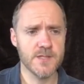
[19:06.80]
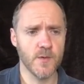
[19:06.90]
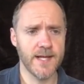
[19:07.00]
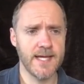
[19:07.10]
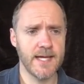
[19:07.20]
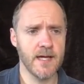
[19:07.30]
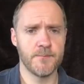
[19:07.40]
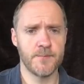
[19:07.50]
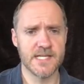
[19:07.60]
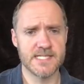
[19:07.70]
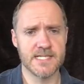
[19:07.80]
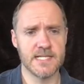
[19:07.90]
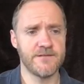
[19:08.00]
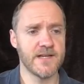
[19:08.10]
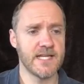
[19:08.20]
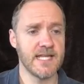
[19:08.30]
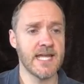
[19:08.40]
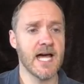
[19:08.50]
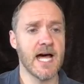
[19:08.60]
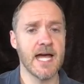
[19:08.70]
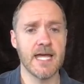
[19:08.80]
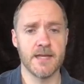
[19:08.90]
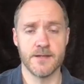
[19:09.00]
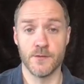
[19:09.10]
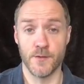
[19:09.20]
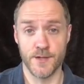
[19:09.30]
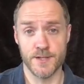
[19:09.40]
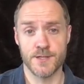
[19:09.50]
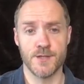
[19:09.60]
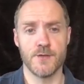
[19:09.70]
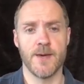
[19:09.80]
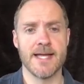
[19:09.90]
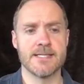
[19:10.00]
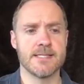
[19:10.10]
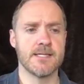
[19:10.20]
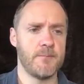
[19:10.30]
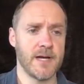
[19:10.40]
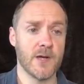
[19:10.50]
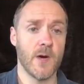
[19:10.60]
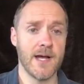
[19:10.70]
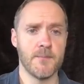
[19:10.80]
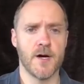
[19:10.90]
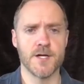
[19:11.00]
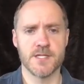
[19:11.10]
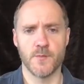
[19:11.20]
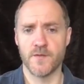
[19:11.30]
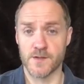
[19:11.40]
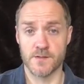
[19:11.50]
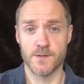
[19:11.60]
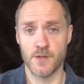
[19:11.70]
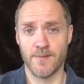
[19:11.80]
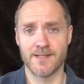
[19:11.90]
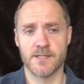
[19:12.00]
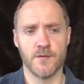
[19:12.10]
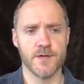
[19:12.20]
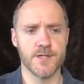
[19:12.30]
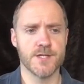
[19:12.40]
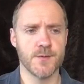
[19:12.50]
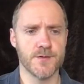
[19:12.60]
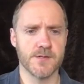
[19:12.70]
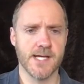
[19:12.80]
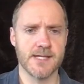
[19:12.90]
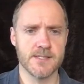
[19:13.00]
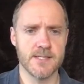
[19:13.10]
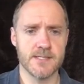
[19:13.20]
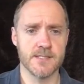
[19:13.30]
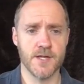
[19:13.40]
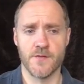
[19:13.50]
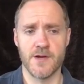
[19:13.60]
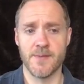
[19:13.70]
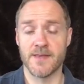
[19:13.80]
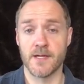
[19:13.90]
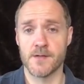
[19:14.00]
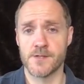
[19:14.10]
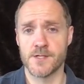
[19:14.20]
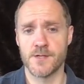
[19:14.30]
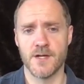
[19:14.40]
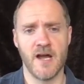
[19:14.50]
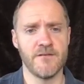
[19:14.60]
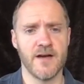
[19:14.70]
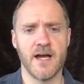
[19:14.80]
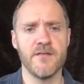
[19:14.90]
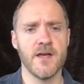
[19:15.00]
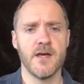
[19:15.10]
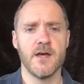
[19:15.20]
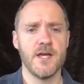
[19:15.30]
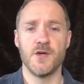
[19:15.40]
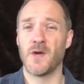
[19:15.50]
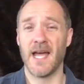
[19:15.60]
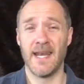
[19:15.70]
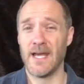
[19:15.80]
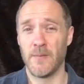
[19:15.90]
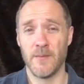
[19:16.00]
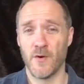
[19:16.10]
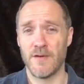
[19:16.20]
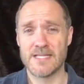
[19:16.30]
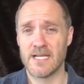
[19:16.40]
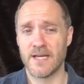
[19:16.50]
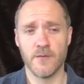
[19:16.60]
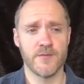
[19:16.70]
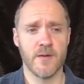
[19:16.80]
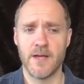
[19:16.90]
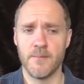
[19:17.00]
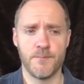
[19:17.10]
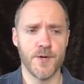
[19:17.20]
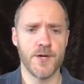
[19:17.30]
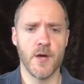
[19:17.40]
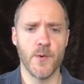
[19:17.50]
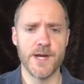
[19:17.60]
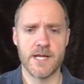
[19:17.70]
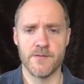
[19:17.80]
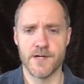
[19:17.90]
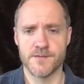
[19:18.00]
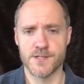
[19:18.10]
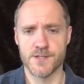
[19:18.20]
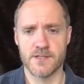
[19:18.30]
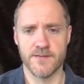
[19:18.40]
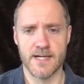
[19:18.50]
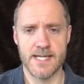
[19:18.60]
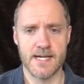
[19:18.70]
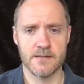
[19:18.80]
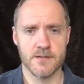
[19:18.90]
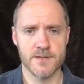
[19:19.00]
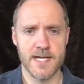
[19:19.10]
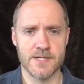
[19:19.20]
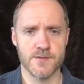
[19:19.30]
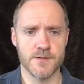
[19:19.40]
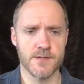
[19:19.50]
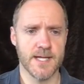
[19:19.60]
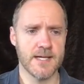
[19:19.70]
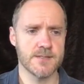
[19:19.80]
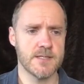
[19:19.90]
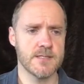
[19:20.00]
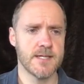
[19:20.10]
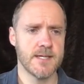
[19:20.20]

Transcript: one here, but it's significantly higher than all of the 2 beds by quite a margin. We've got some 2 beds that are under 200,000. This is the 3 bed that goes to 295. You'll get a little bit more rental income from it, but nowhere near enough to justify that extra 100,000.